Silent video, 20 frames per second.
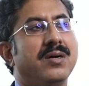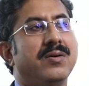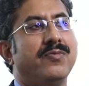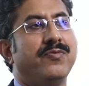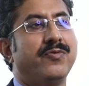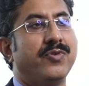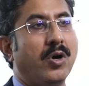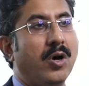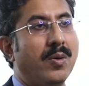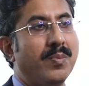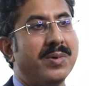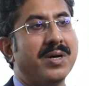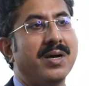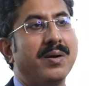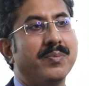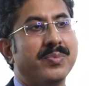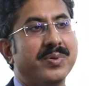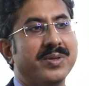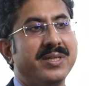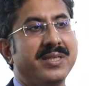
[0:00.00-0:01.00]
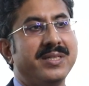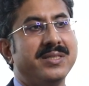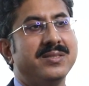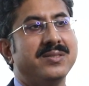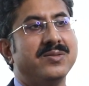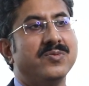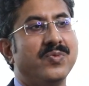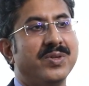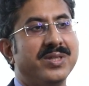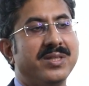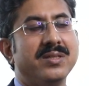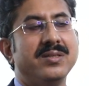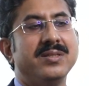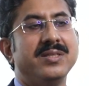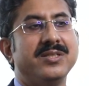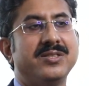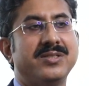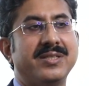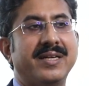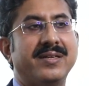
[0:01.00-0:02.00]
from companies within
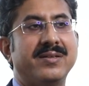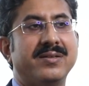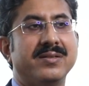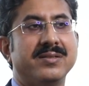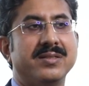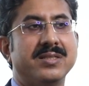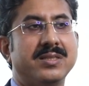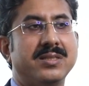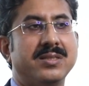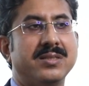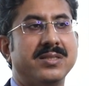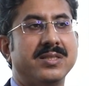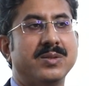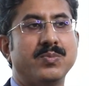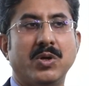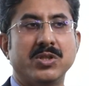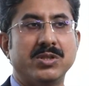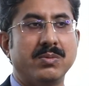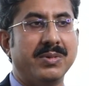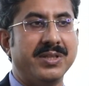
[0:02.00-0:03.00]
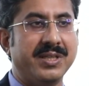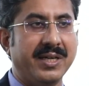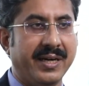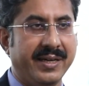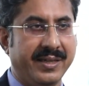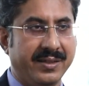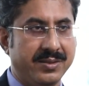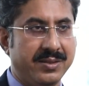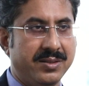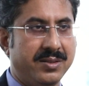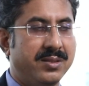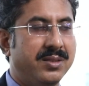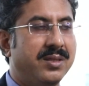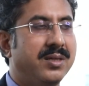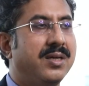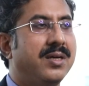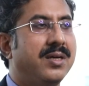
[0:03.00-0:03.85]
these sectors is possibly the highest.